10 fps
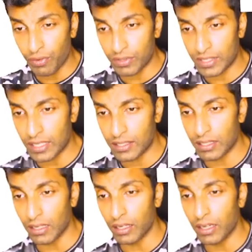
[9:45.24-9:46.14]
since
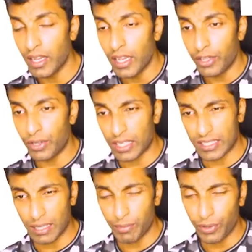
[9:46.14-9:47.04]
your
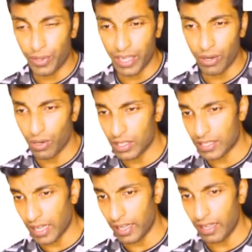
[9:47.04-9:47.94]
custom duty and all
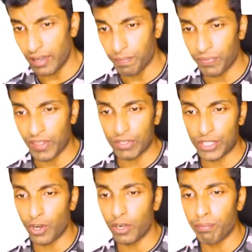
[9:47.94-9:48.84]
is high, there
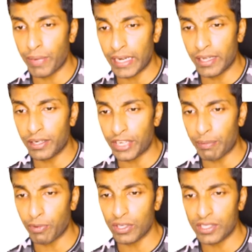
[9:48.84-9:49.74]
was not better
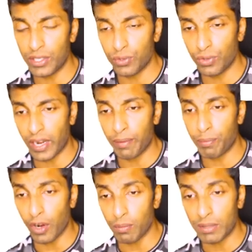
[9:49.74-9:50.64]
trade policy. You had
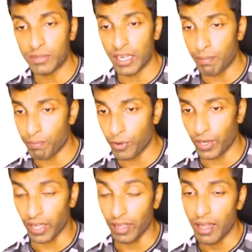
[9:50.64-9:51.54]
problems in
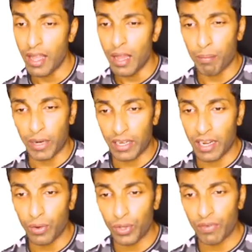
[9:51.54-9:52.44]
importing, but
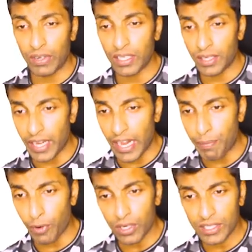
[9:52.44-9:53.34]
now even the
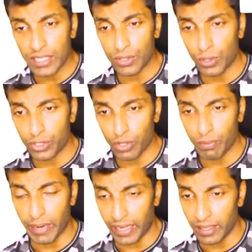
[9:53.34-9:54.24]
trade policy is also
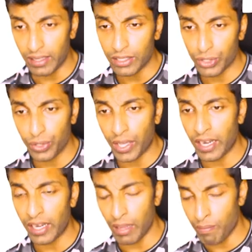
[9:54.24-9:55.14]
better. So you
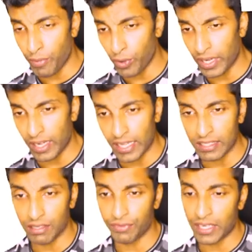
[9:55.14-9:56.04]
can import in
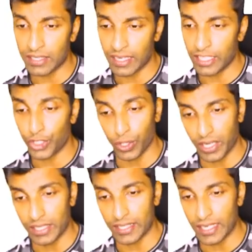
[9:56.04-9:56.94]
case if there is any
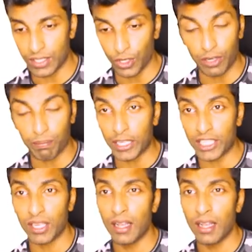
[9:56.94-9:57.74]
shortage. There is not much